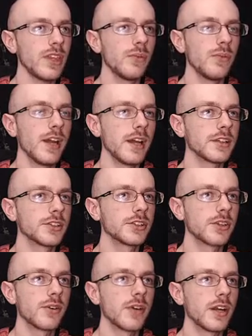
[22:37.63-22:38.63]
We ain't
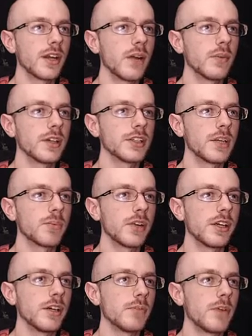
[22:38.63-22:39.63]
concerned right now. We can step
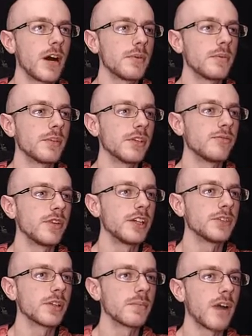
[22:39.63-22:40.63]
right here and pop him in the
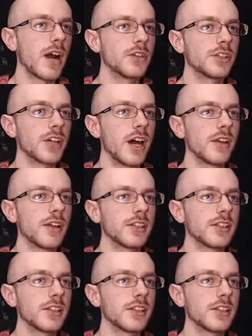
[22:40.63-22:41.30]
face with a power shot.